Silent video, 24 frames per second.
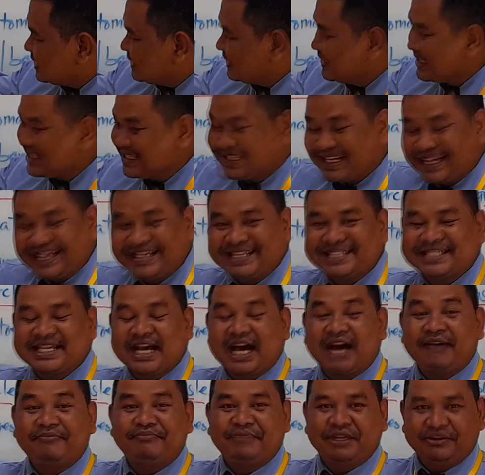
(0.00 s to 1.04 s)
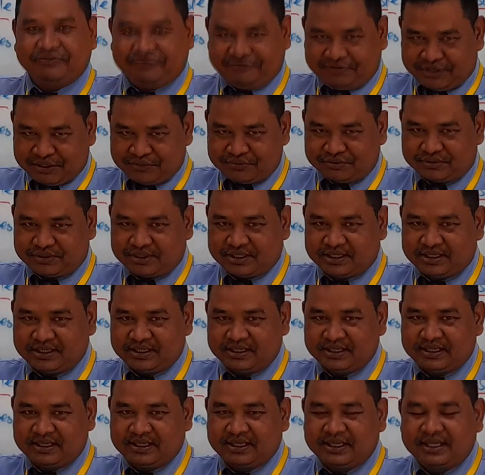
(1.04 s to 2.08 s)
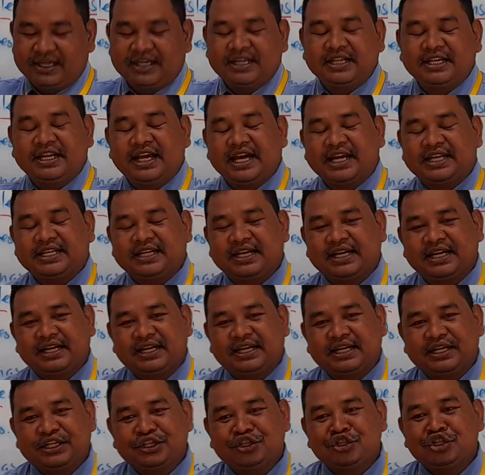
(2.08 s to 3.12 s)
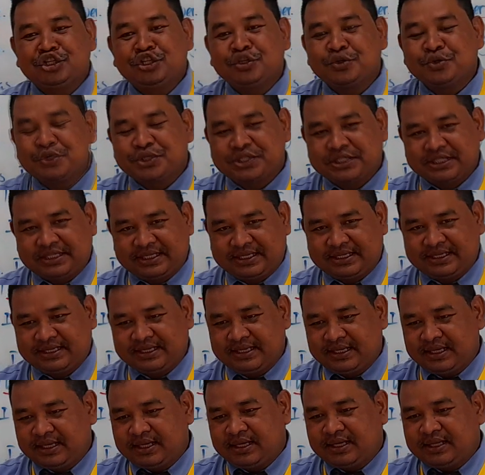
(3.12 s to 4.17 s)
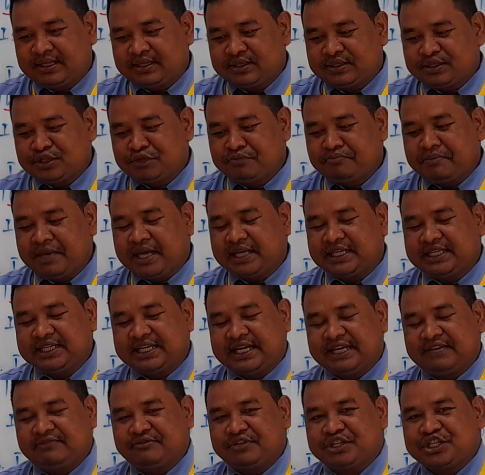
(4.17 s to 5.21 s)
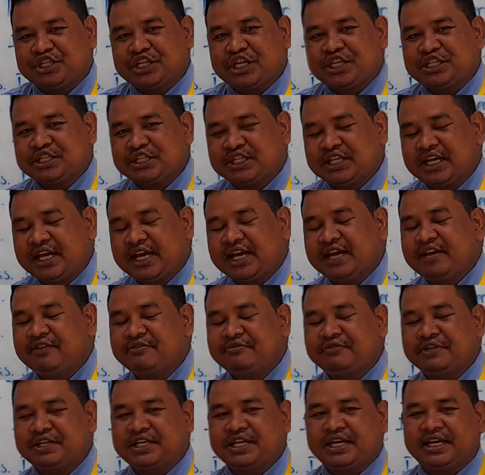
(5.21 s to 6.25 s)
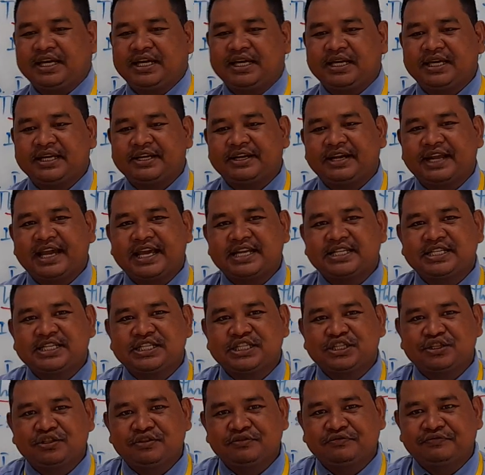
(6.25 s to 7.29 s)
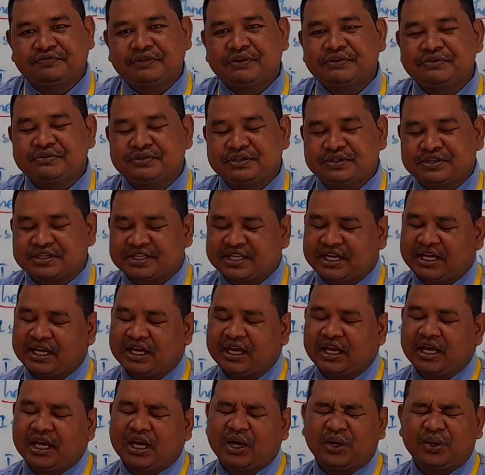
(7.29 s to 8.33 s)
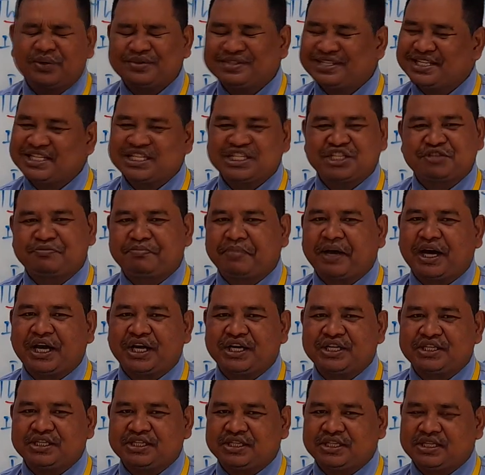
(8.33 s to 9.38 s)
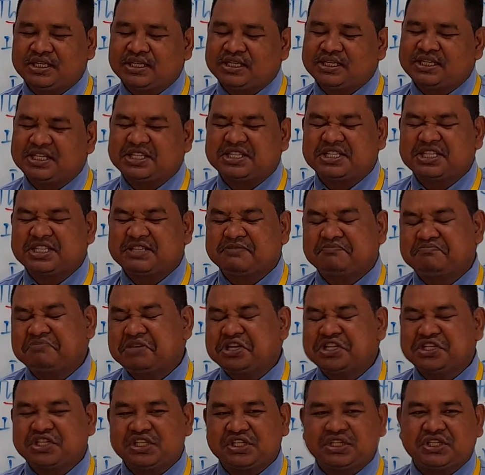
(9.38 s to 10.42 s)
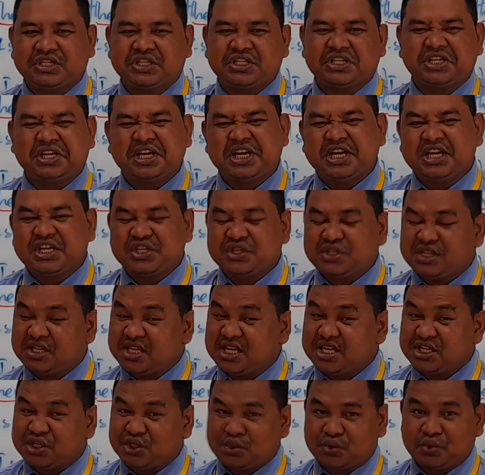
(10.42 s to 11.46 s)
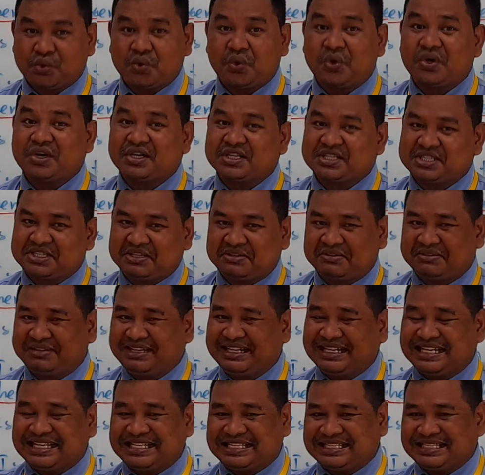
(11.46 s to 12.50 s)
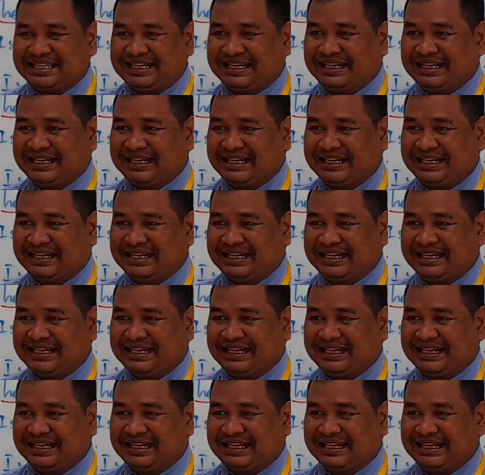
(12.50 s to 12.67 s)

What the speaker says: the taste of the food that you use to make the conversation every day related to the food. You say, oh, this is spicy, this is bitter, this is sauce, or this